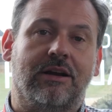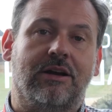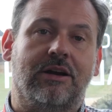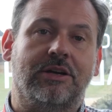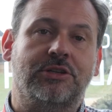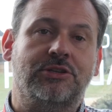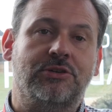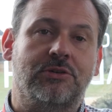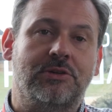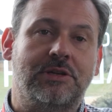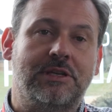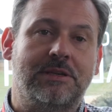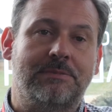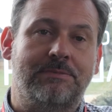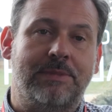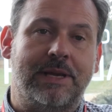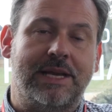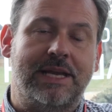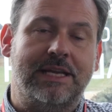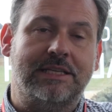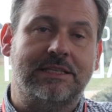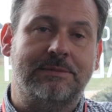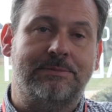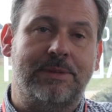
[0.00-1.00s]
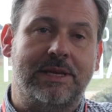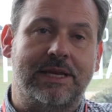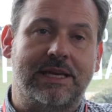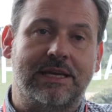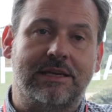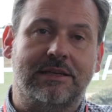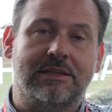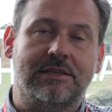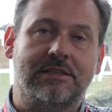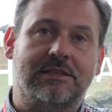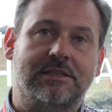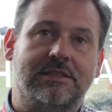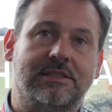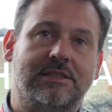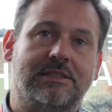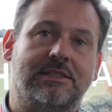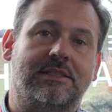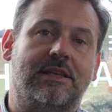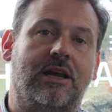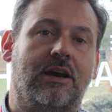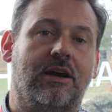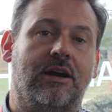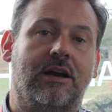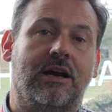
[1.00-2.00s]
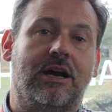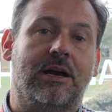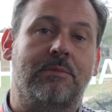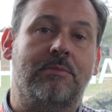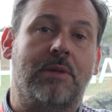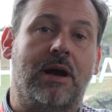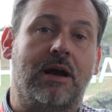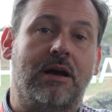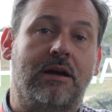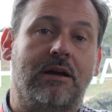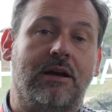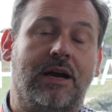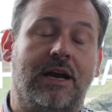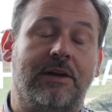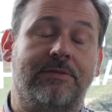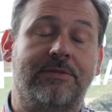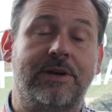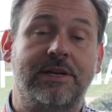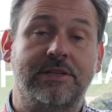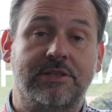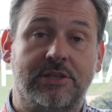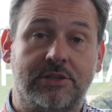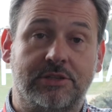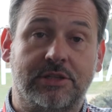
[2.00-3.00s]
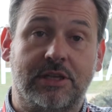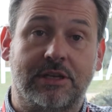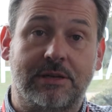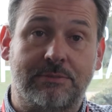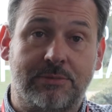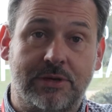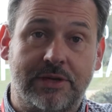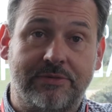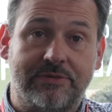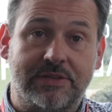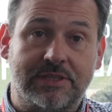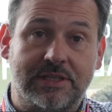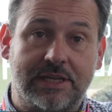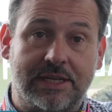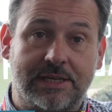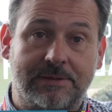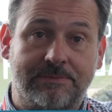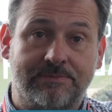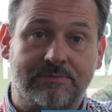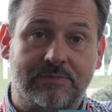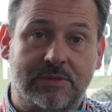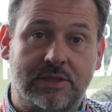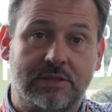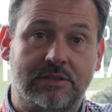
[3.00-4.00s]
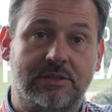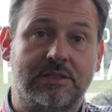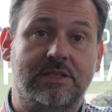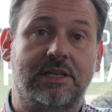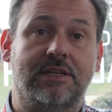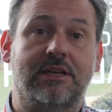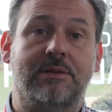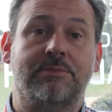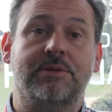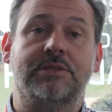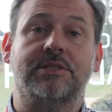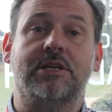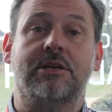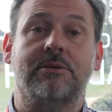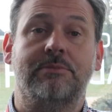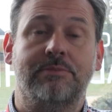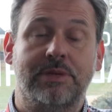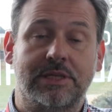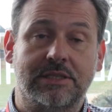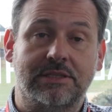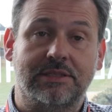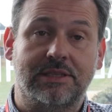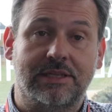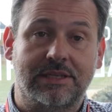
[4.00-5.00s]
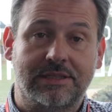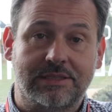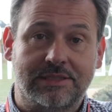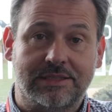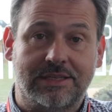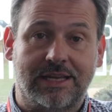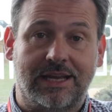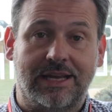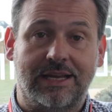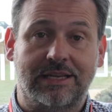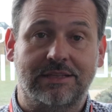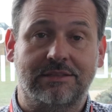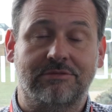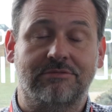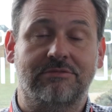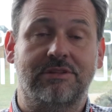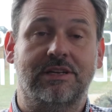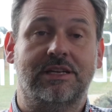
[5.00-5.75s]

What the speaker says: I joined peer-to-peer because a friend who'd done it previously, who'd set up his own business, had